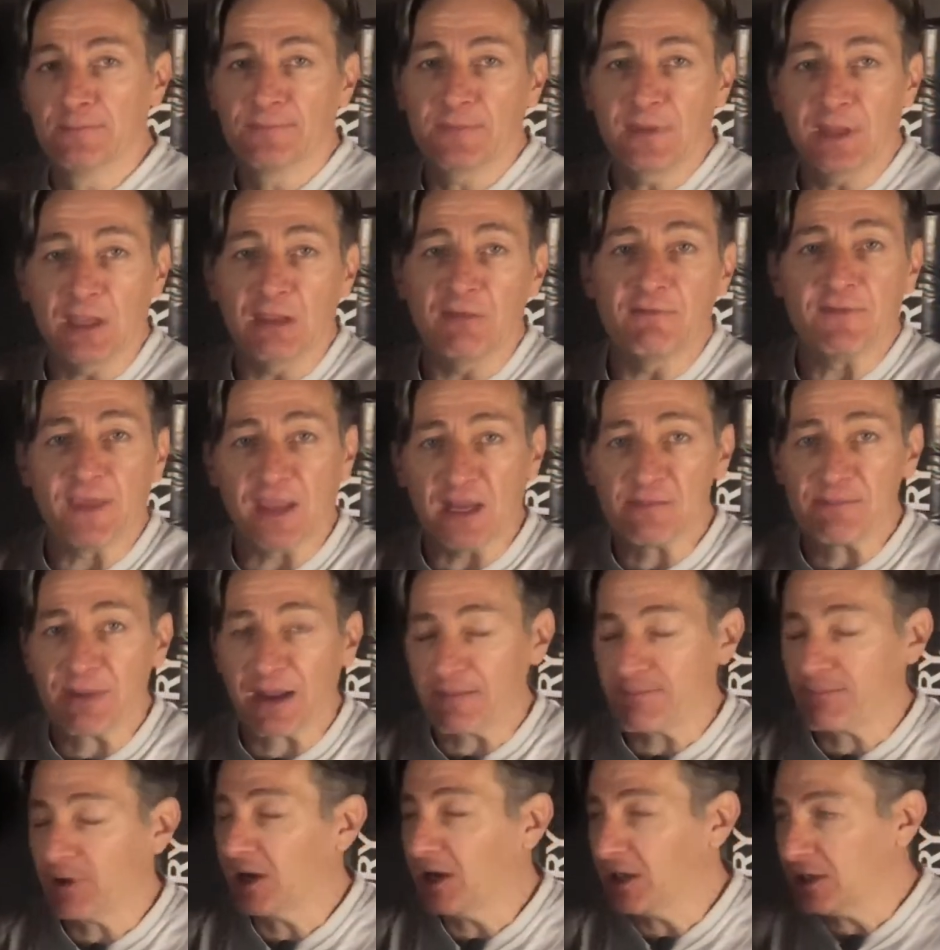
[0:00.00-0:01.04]
evade my
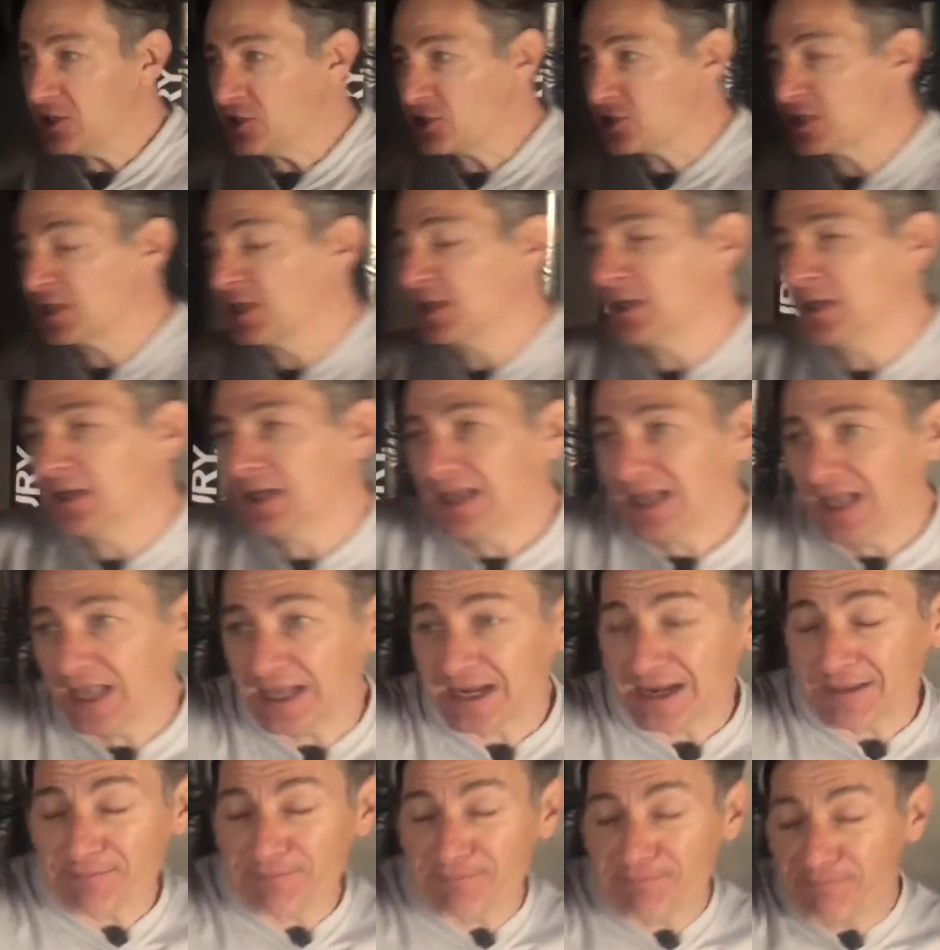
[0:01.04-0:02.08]
punch. And
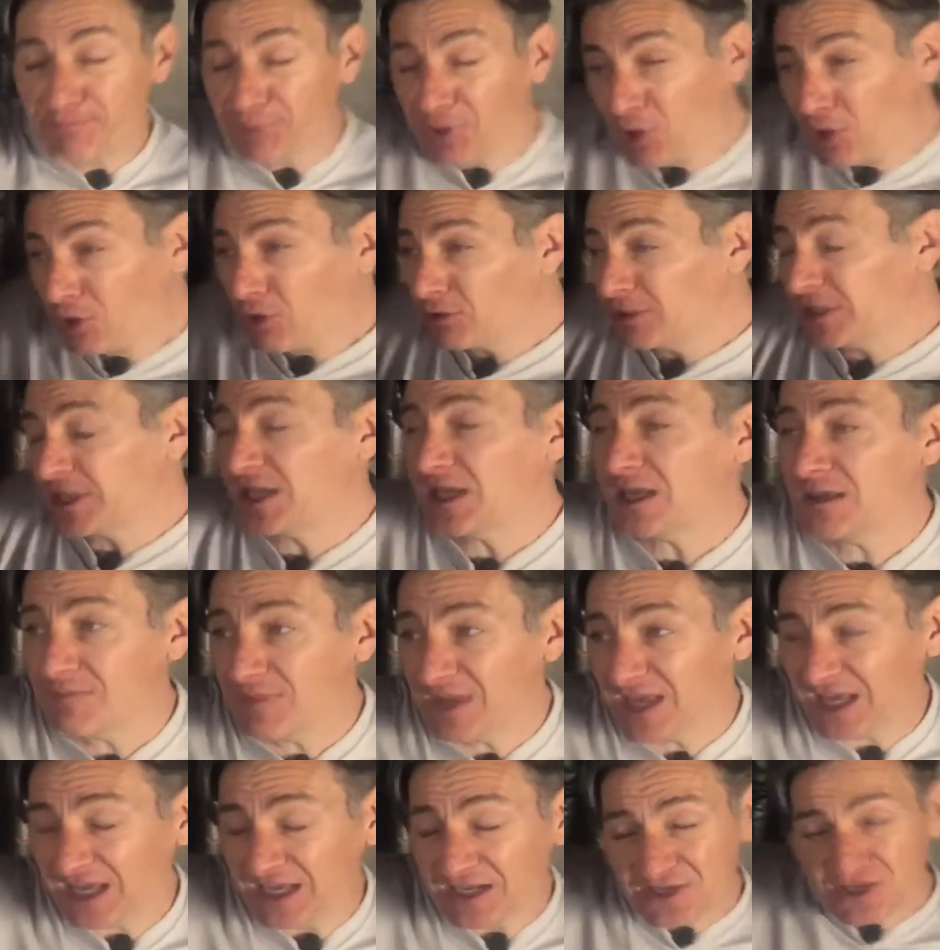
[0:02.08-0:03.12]
I'm pulling him
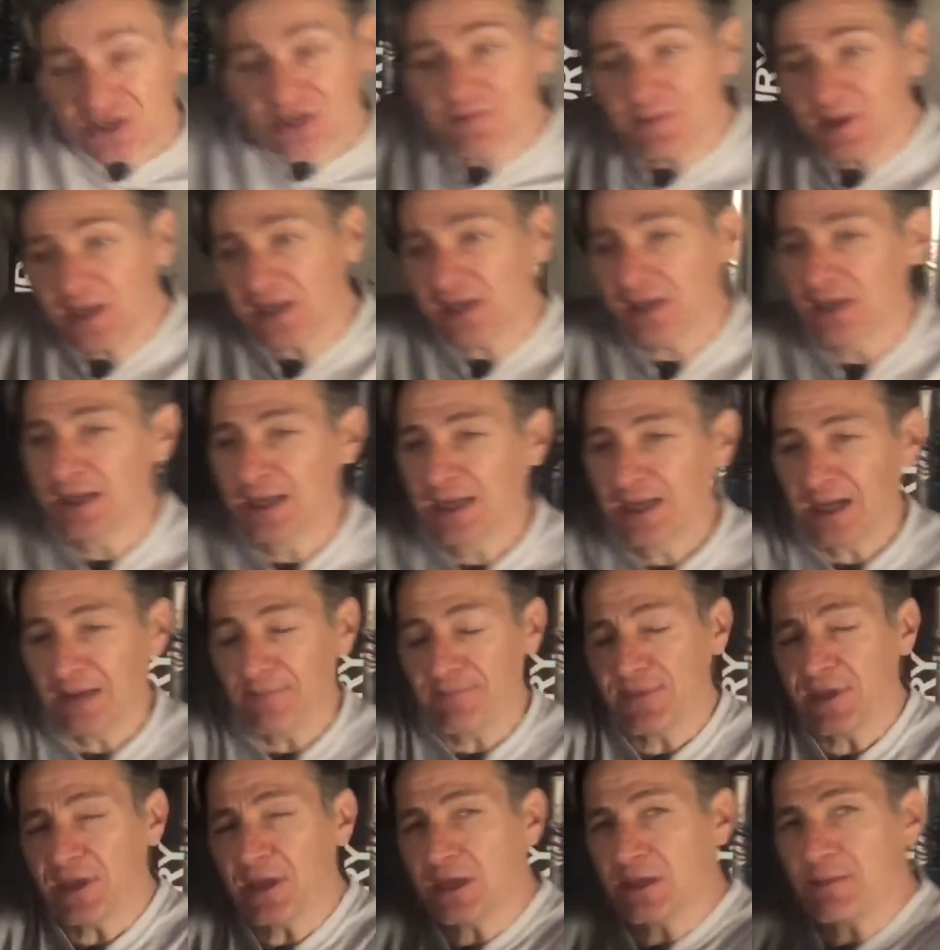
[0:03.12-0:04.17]
into me. I'm
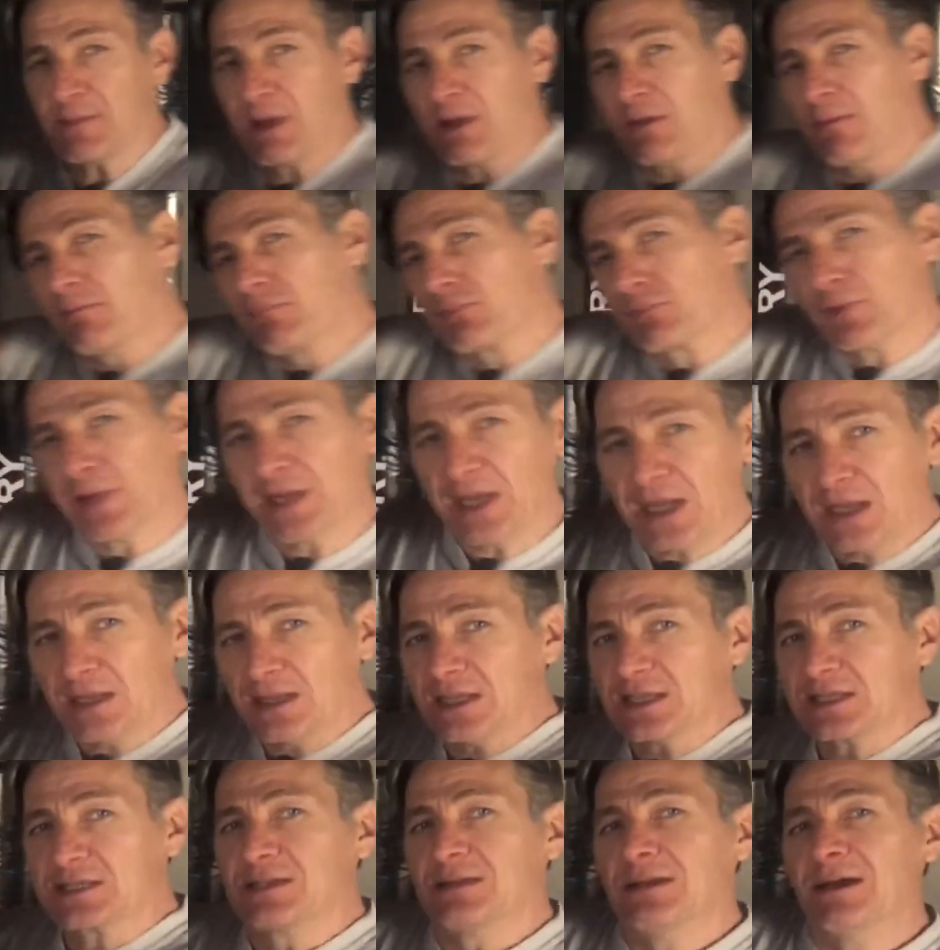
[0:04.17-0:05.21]
thinking about bringing
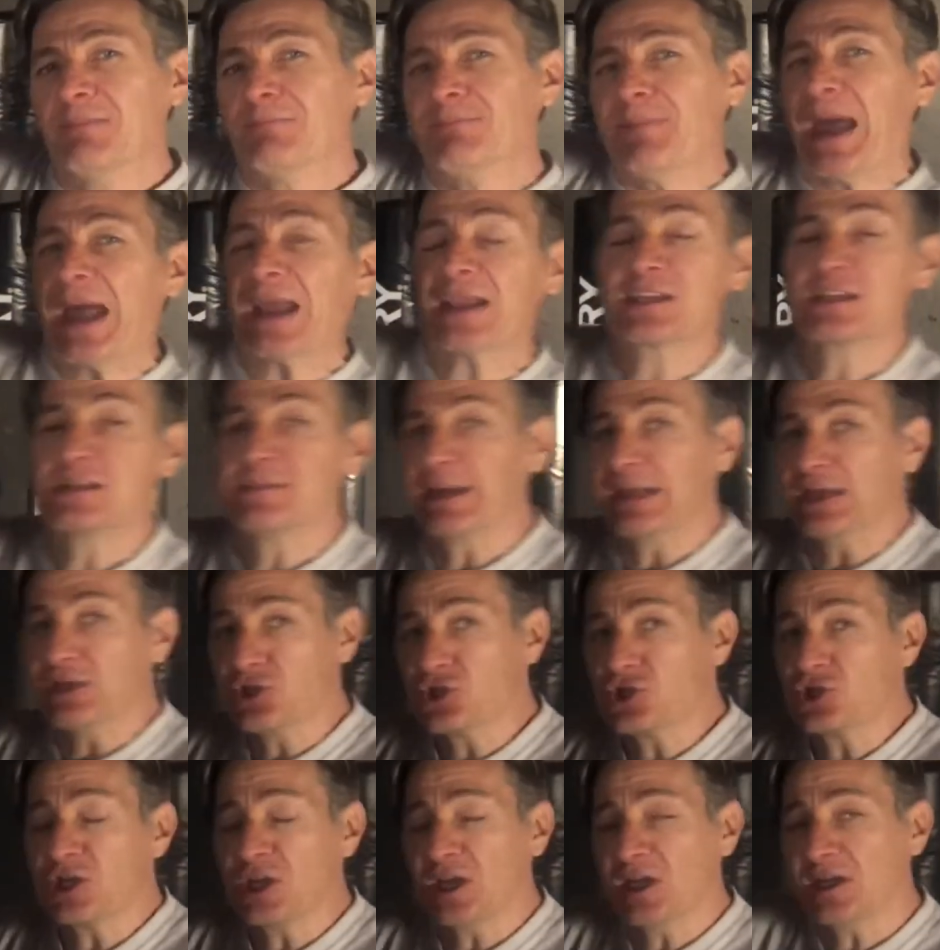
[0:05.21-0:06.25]
this back to my
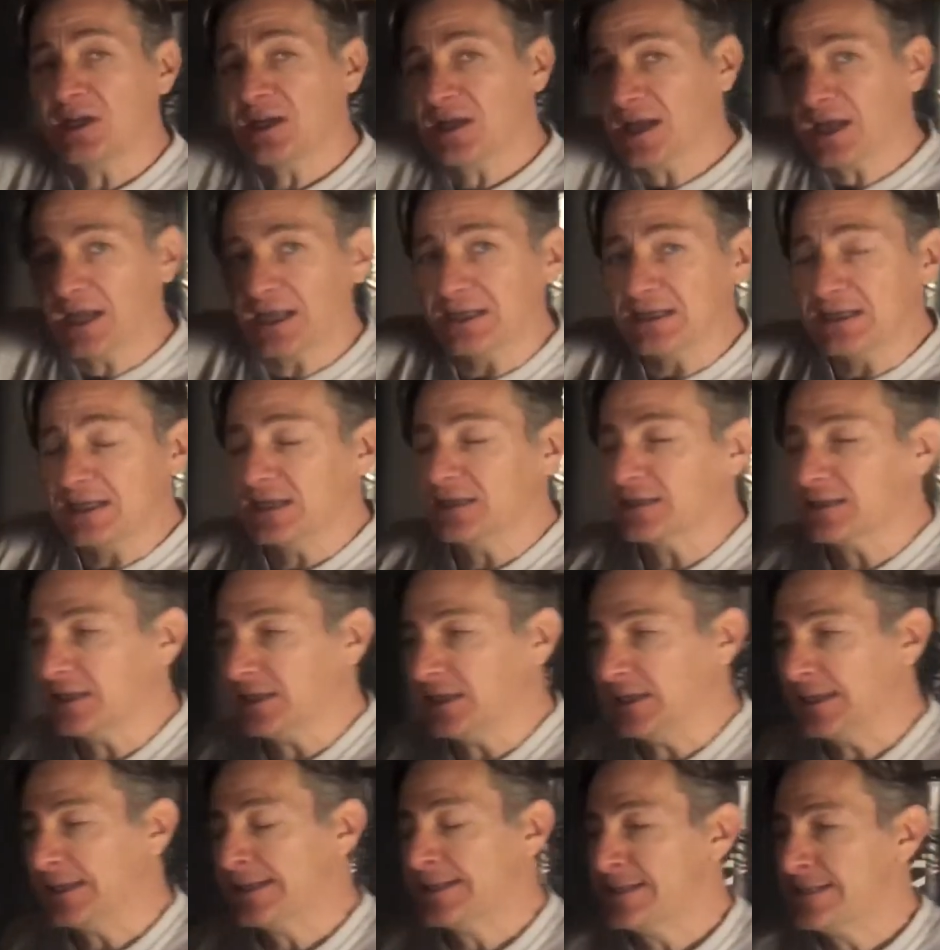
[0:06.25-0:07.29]
chin,
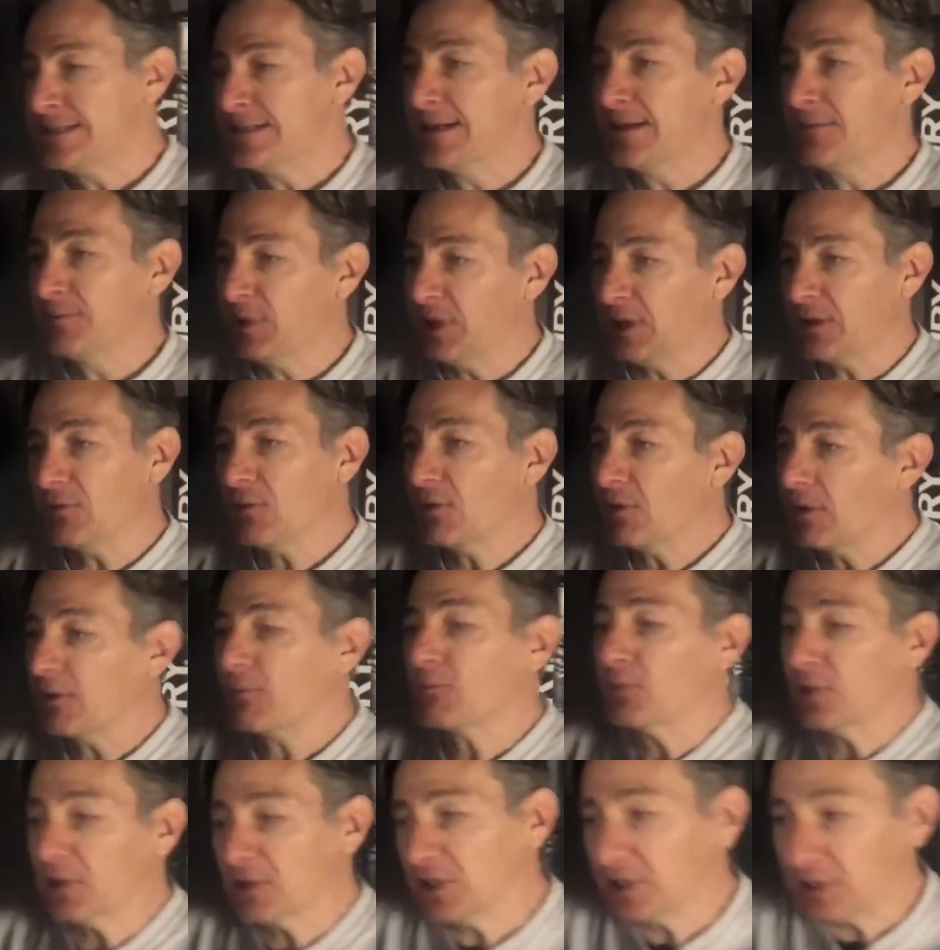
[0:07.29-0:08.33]
ideally. But
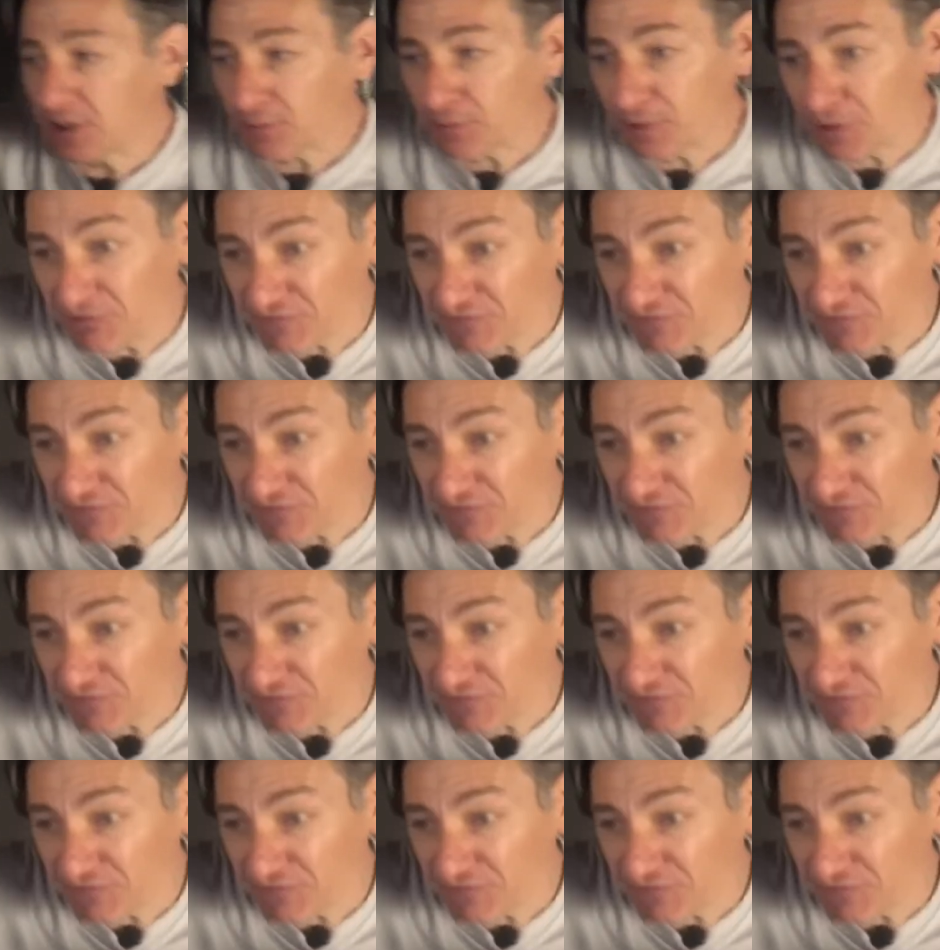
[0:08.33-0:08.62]
really in a real